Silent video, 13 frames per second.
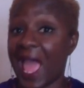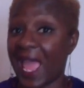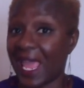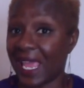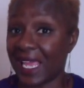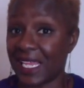
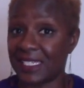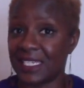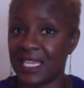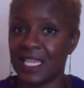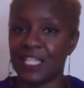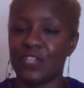
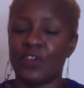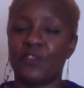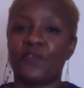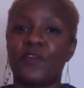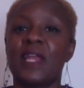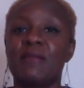And
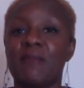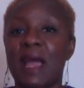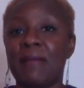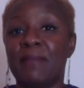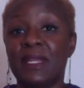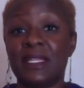your friend
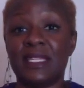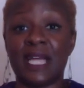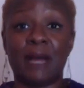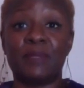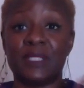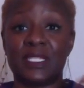might be
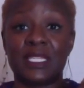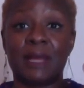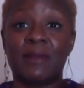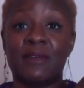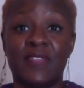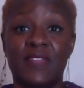dumping
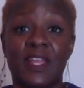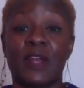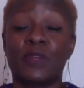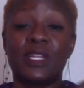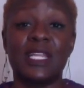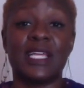some of
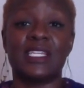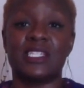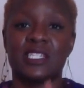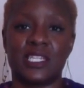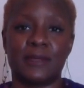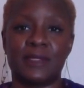their
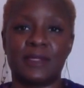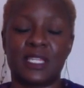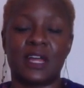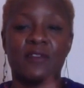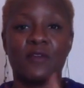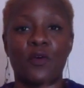relationship
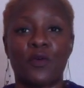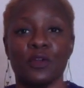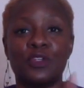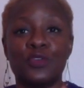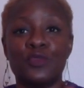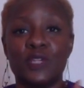stuff
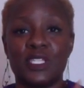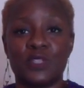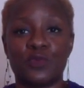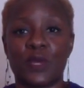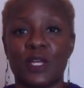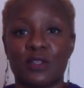on you
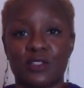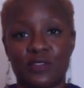as well.